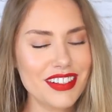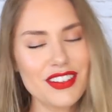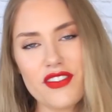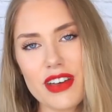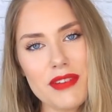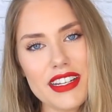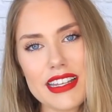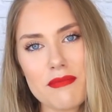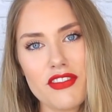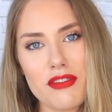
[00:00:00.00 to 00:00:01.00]
November,
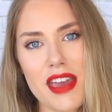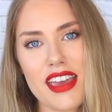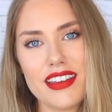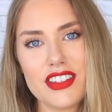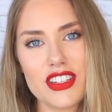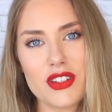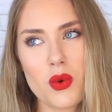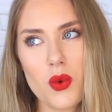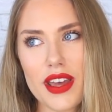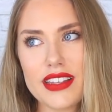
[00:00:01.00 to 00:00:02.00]
December for me is
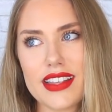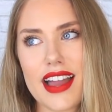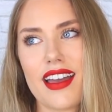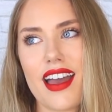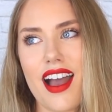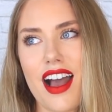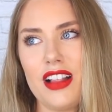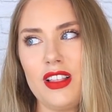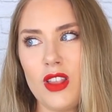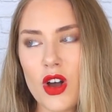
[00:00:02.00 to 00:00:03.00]
just always like
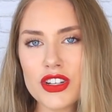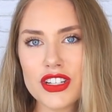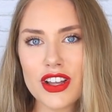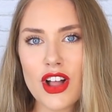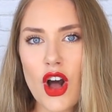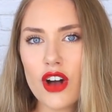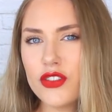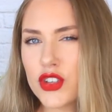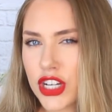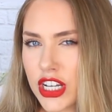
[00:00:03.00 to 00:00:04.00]
a lot
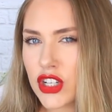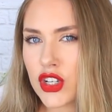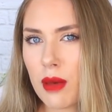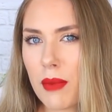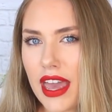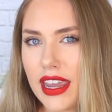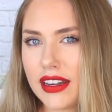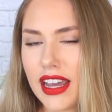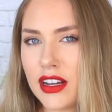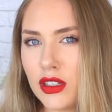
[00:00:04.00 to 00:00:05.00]
of drinking
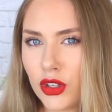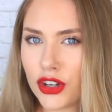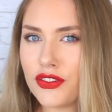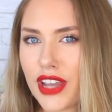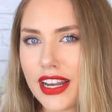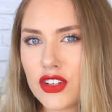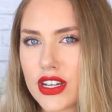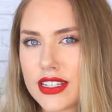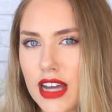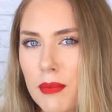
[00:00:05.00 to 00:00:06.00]
champagne and a lot of getting
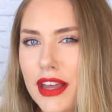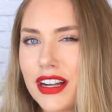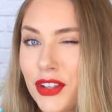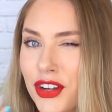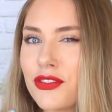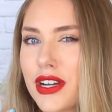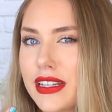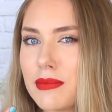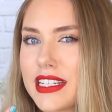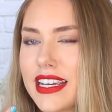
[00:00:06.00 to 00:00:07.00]
dressed up and a lot of
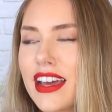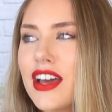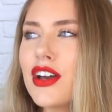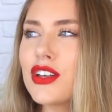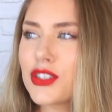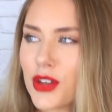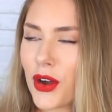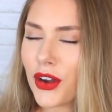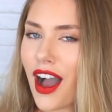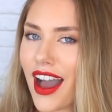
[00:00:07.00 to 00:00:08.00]
red lipstick. So
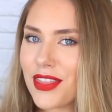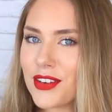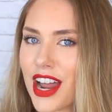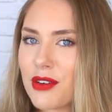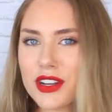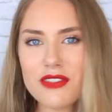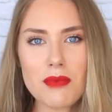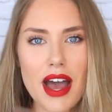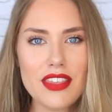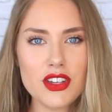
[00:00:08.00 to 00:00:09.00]
I thought I would
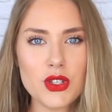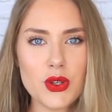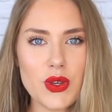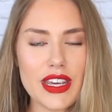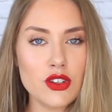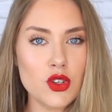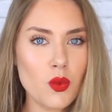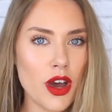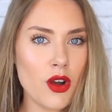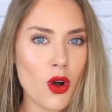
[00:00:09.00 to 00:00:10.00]
combine the two into
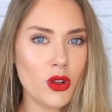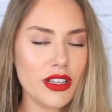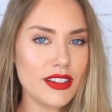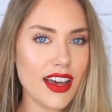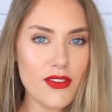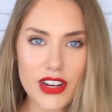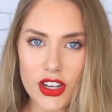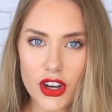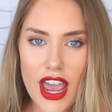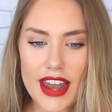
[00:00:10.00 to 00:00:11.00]
one whole entire
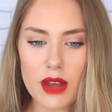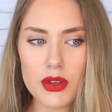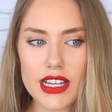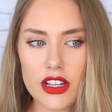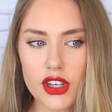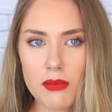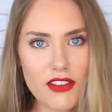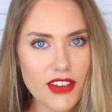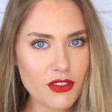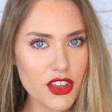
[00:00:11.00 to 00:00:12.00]
video and I would tell you
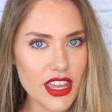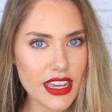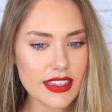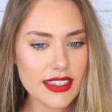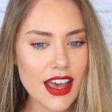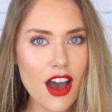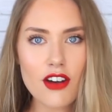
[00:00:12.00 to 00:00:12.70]
my favorite things